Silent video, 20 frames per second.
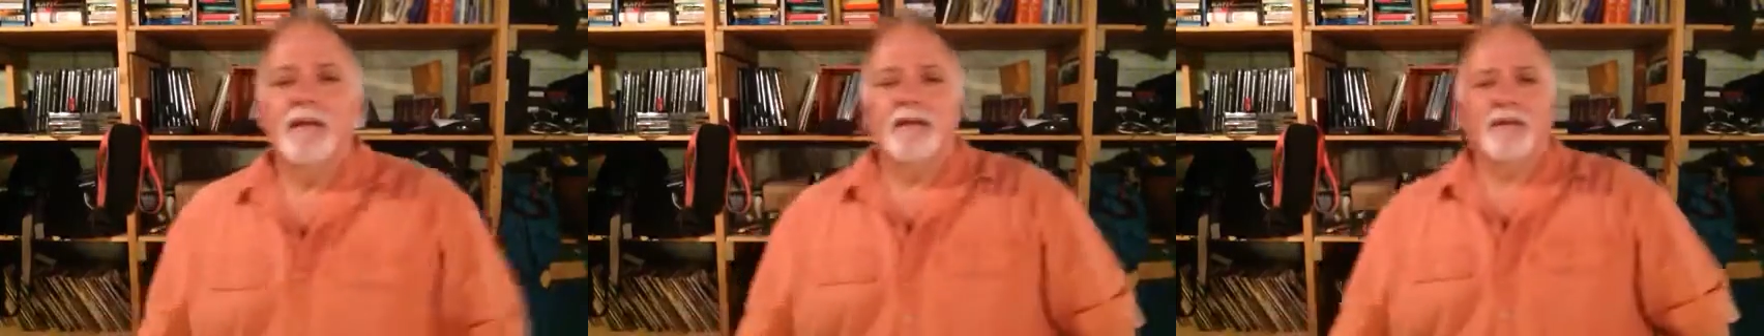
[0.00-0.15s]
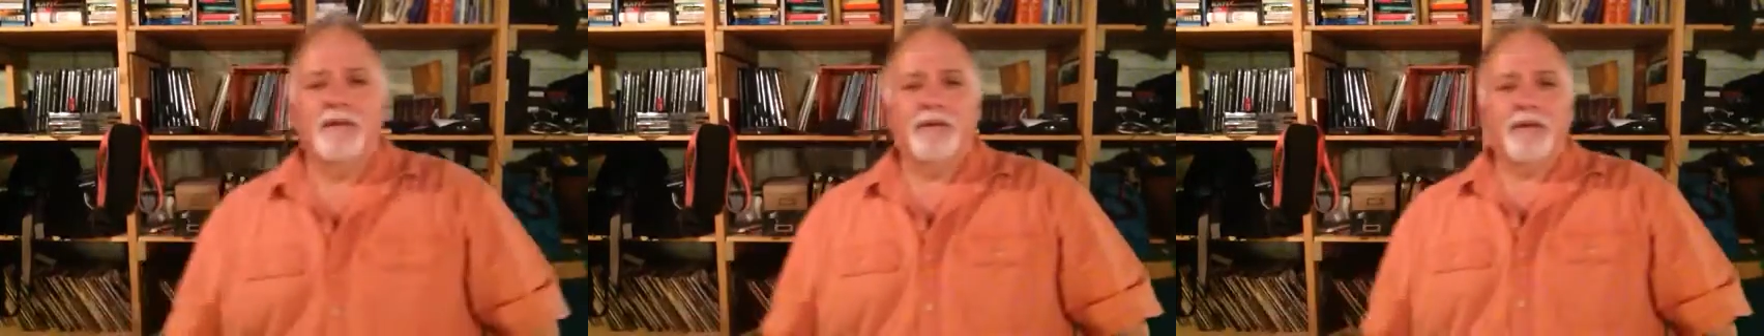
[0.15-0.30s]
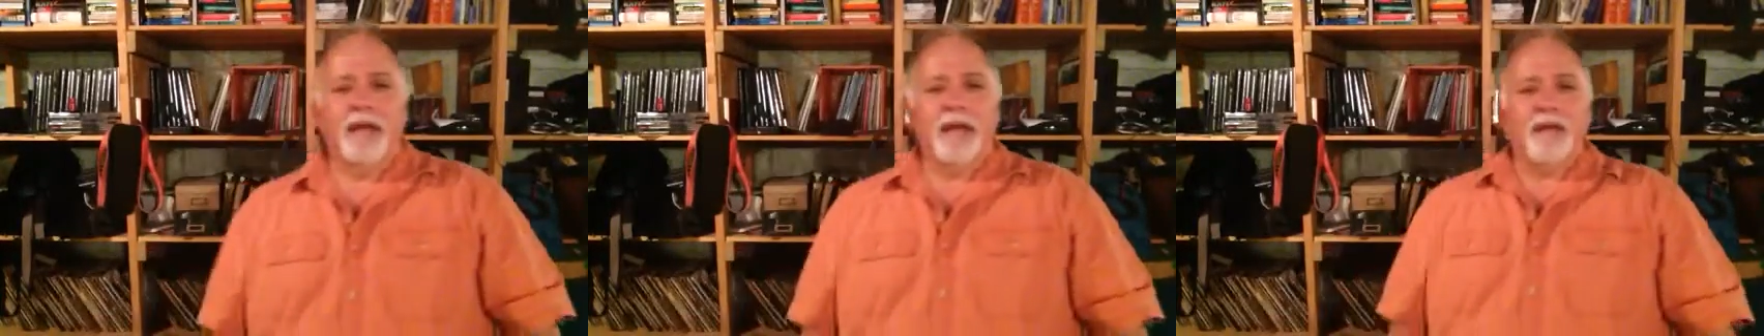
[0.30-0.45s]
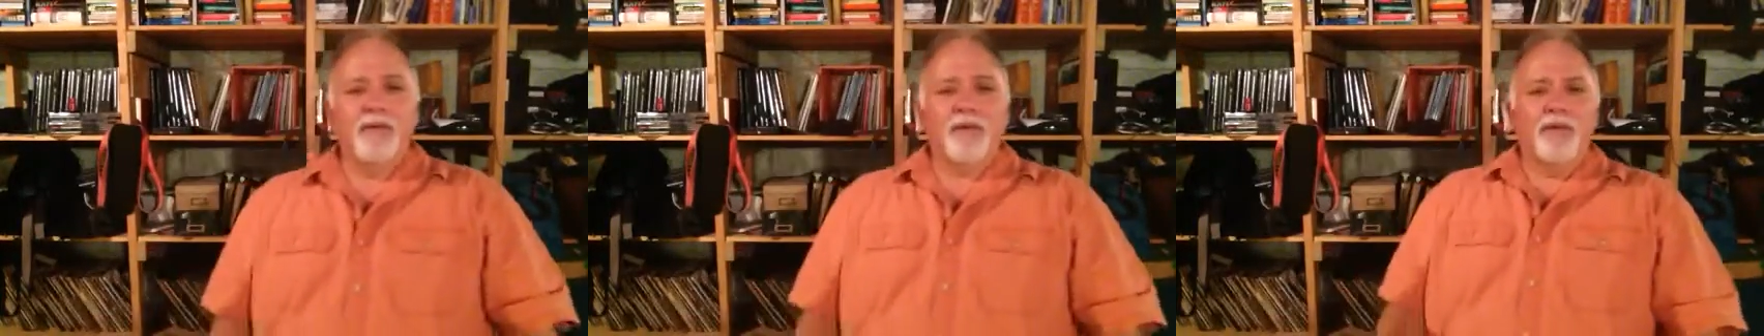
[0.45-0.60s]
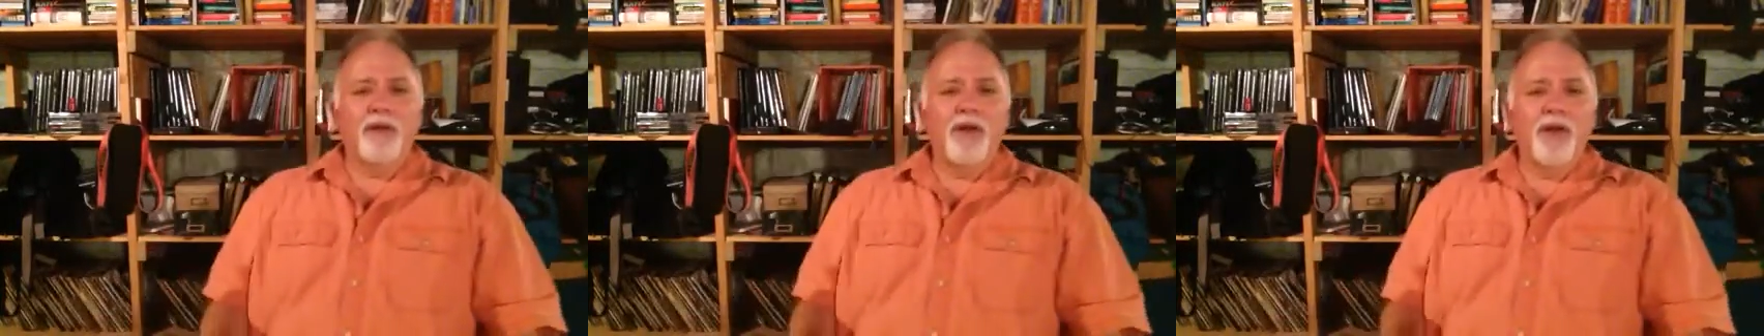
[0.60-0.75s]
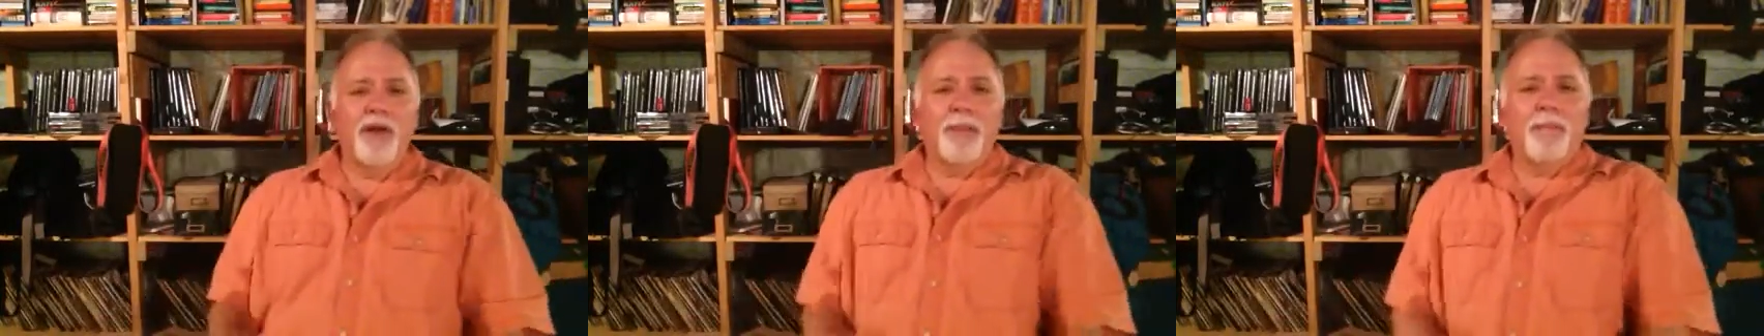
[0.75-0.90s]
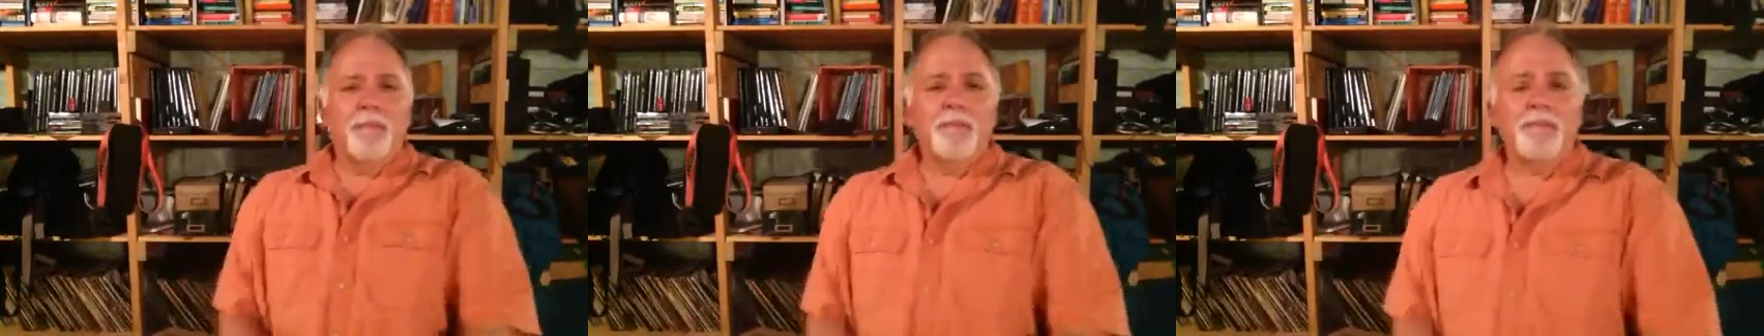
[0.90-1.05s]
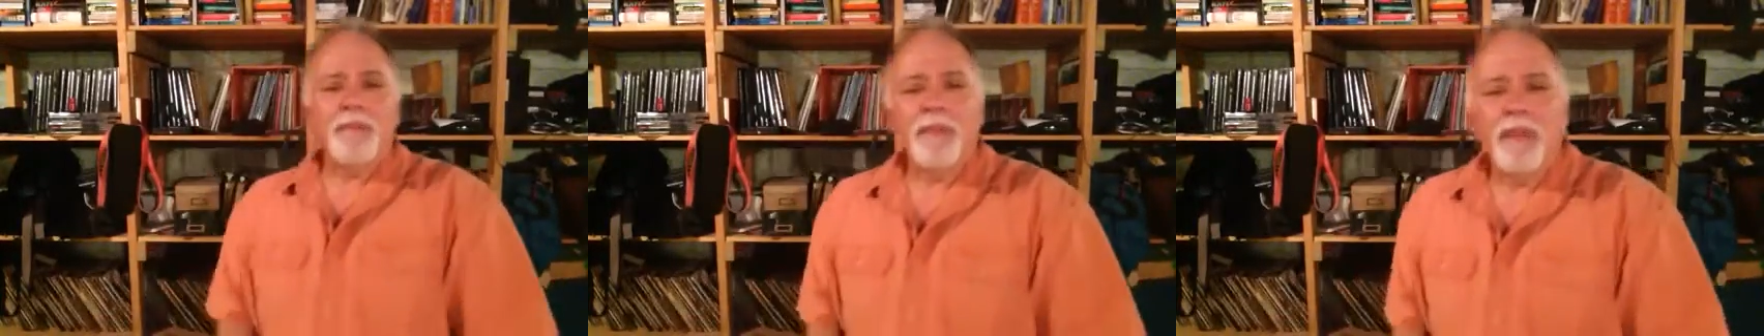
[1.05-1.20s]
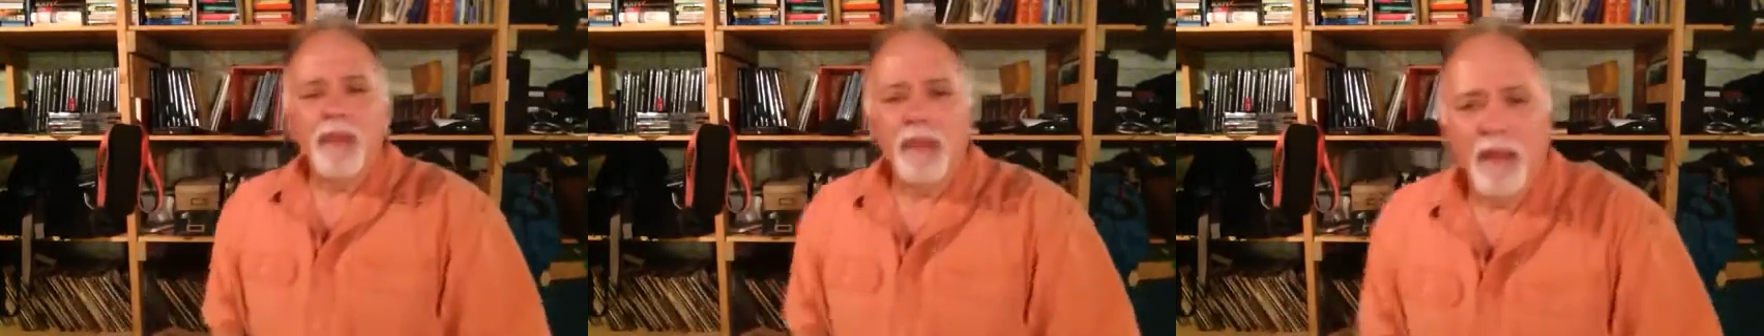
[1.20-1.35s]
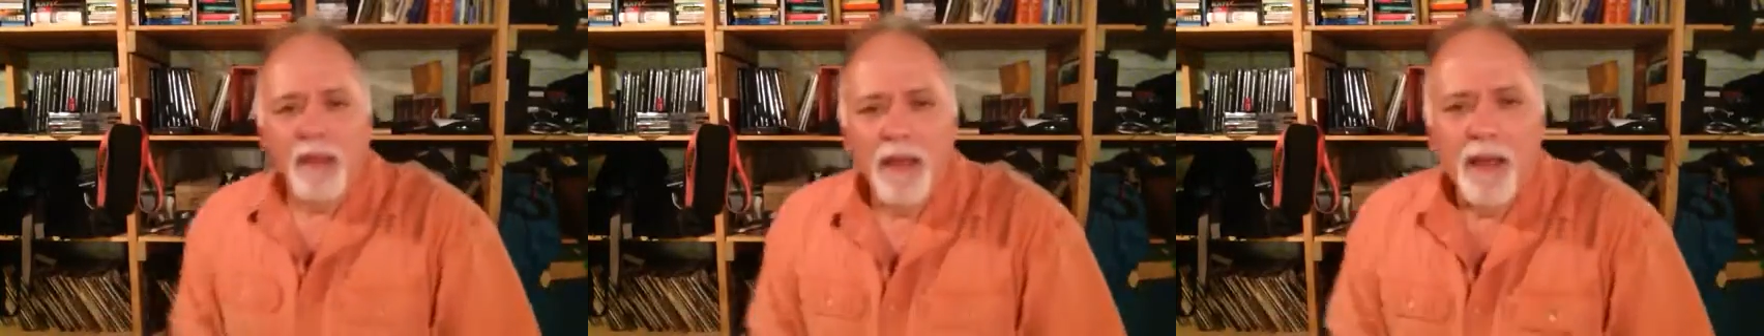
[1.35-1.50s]
Okay, we're on.
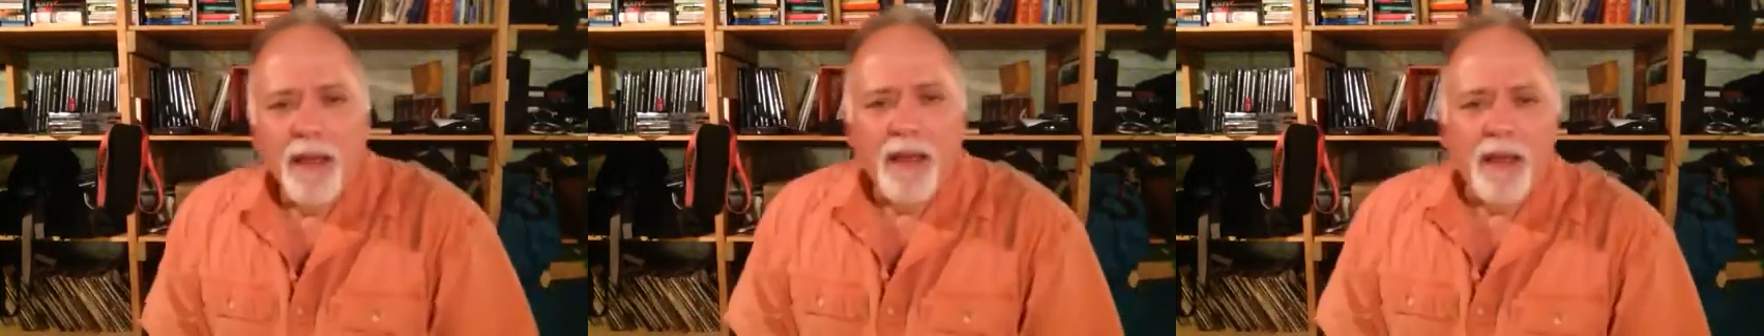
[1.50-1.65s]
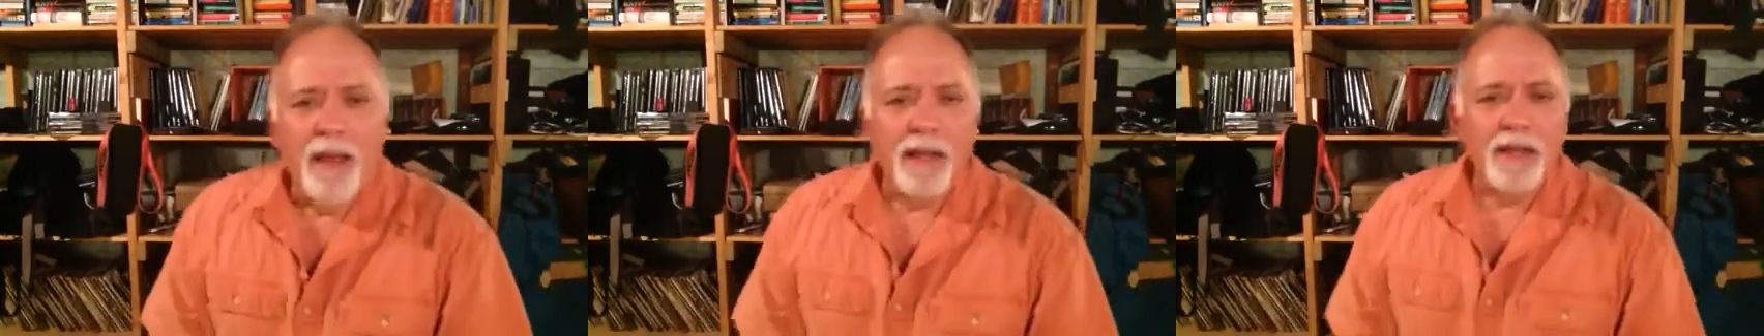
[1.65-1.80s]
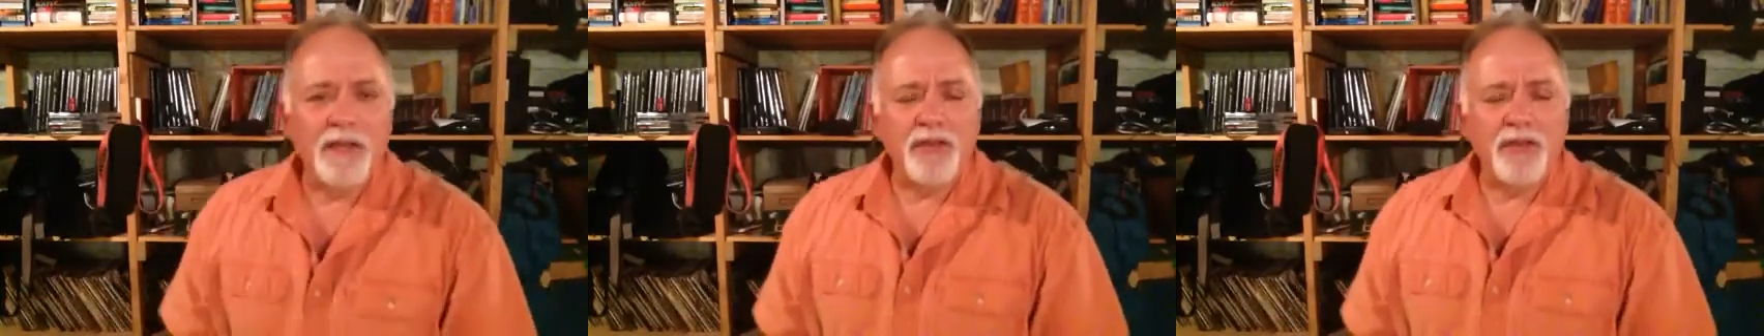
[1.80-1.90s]
I'd